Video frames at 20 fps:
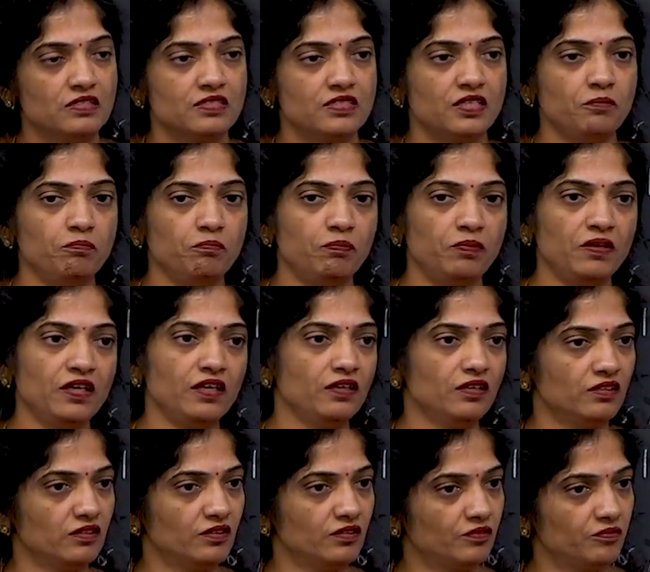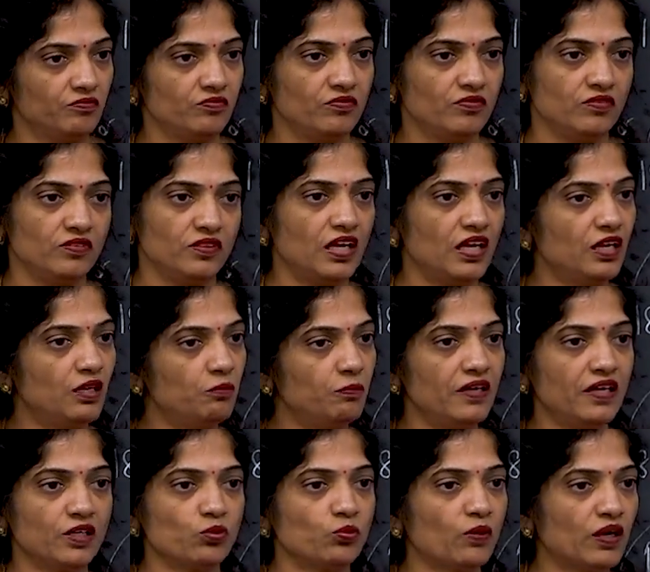Simply they'll be
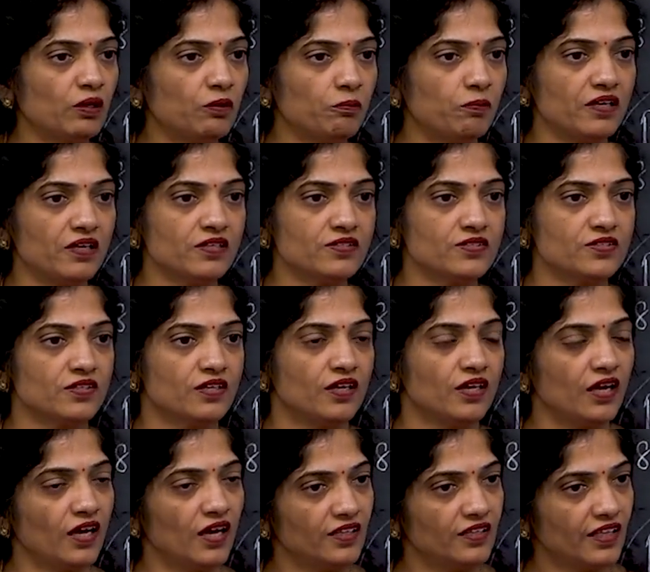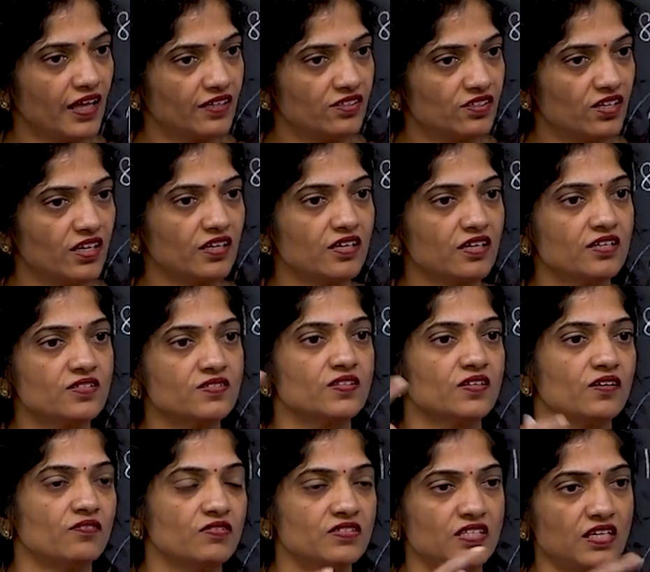at one place and they're taking
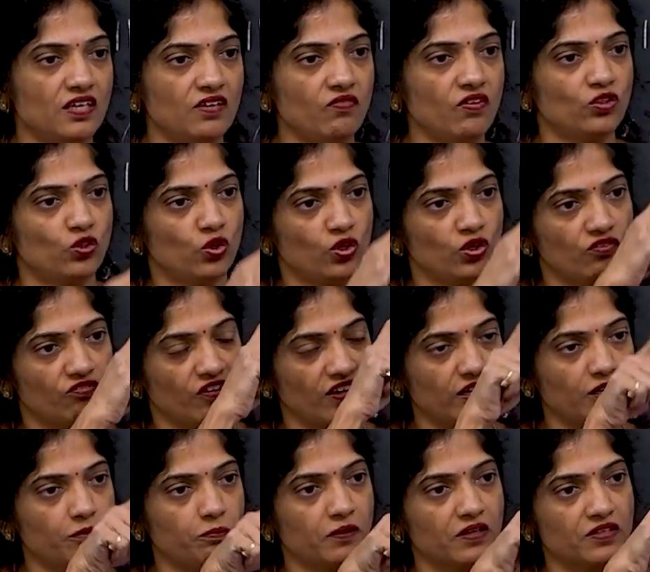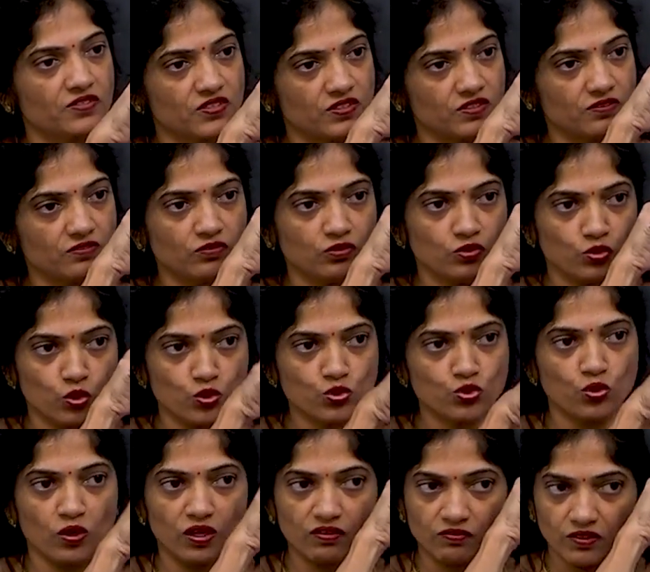service. Even though if any person, those
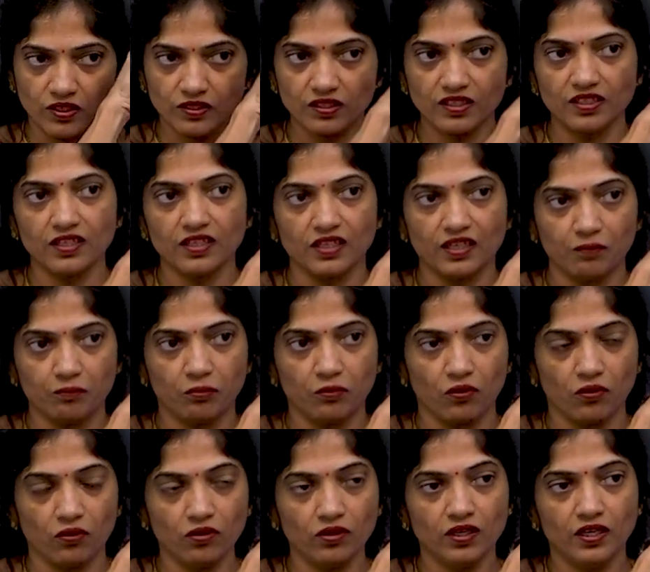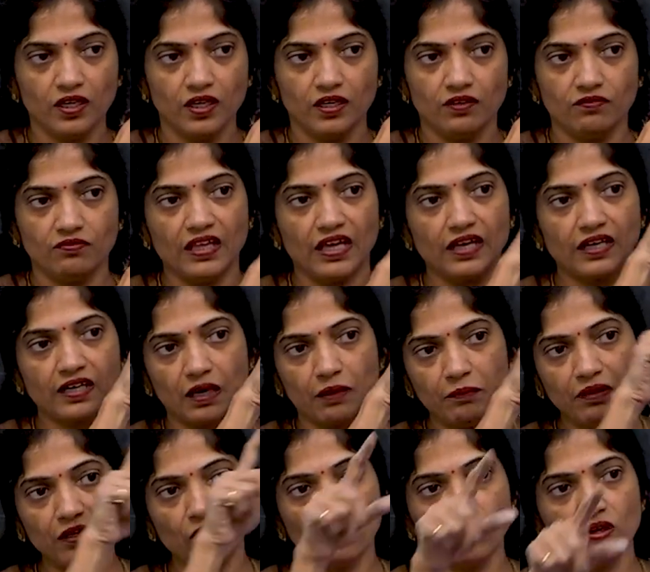who are working in abroad, if they are
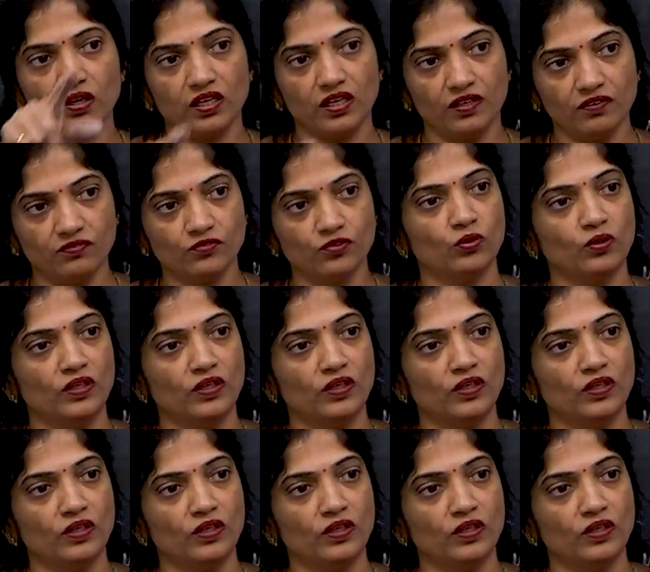coming on leave to